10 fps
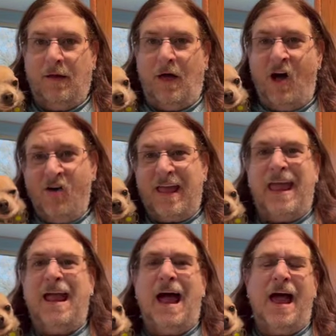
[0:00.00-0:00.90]

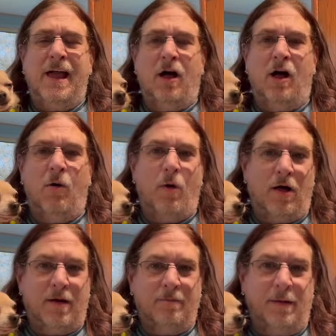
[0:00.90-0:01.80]
Okay, hi all.
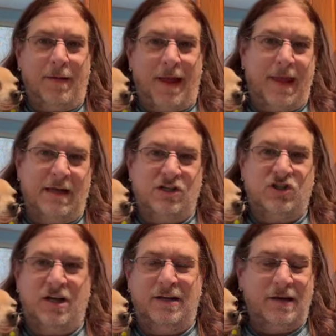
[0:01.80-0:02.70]
Welcome to my
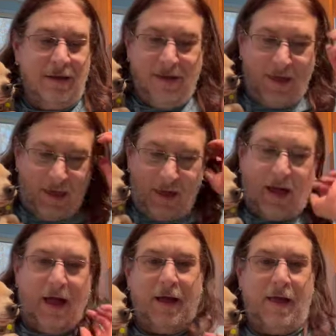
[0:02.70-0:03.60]
kitchen.
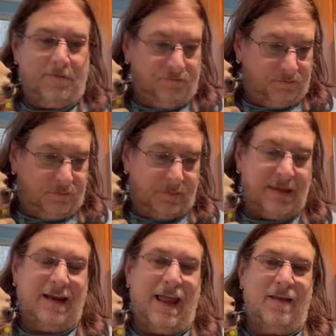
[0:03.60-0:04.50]

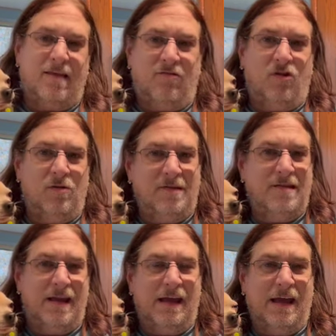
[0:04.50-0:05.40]
Today is
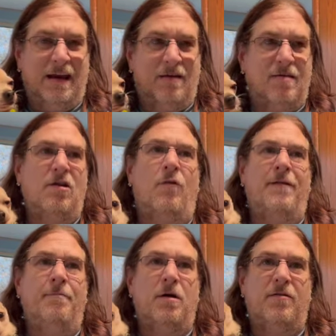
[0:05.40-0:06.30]
Tuesday. It is
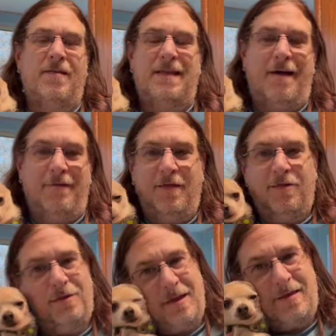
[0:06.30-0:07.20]
November
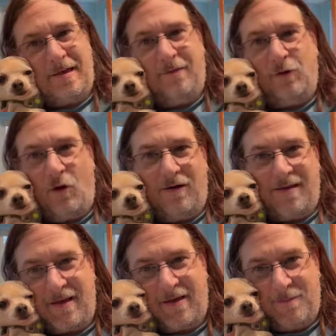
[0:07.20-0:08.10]
7th. This, of
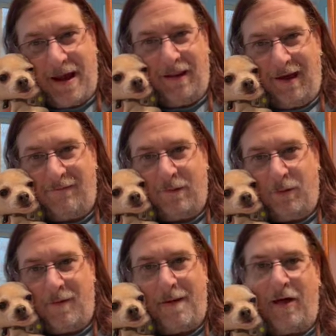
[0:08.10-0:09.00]
course, is my
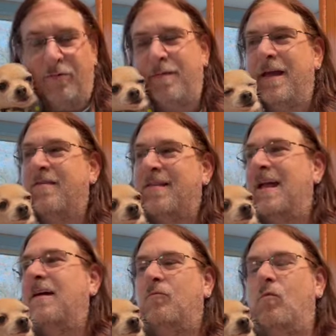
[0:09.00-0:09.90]
lovable mouthpiece
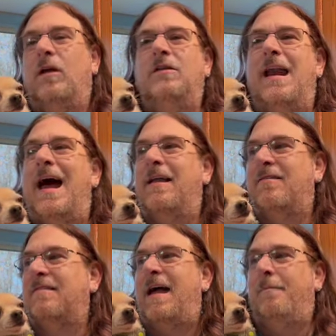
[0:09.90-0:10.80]
that would not
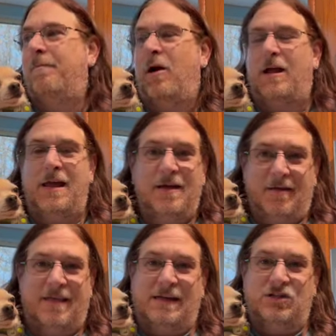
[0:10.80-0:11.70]
stop barking
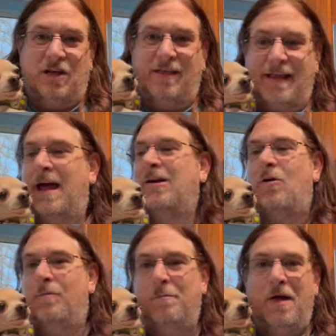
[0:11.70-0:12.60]
because I just got
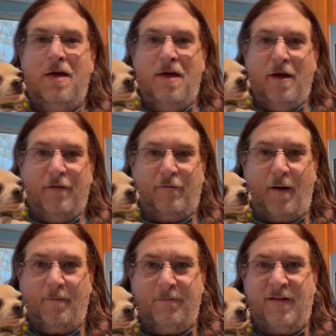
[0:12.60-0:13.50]
home
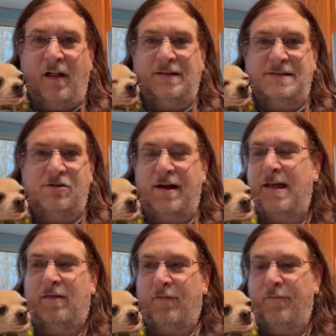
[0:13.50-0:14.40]
from volunteering
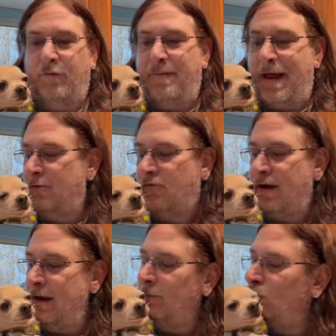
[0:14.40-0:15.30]
at the food
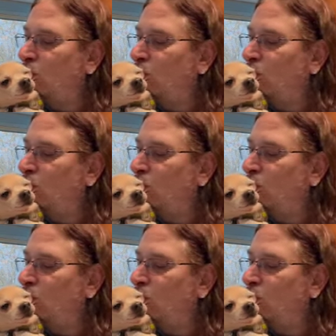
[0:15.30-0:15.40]
pantry.